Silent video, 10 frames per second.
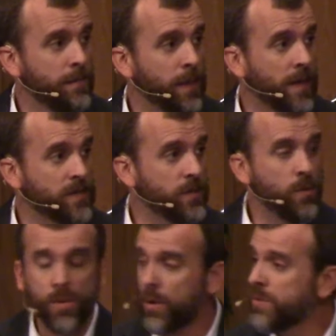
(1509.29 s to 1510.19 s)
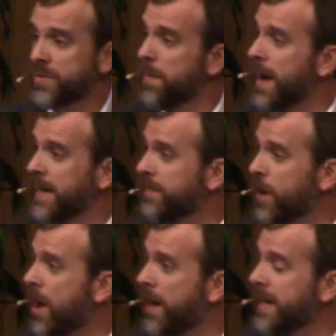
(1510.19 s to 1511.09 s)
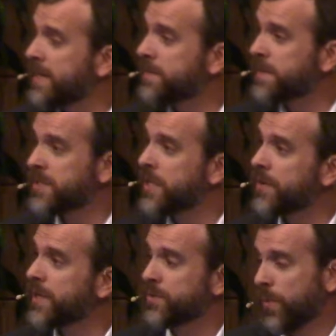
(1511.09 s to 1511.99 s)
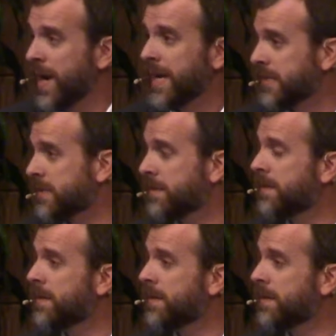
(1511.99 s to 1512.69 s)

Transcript: because who knows the mind of God and his mysterious ways?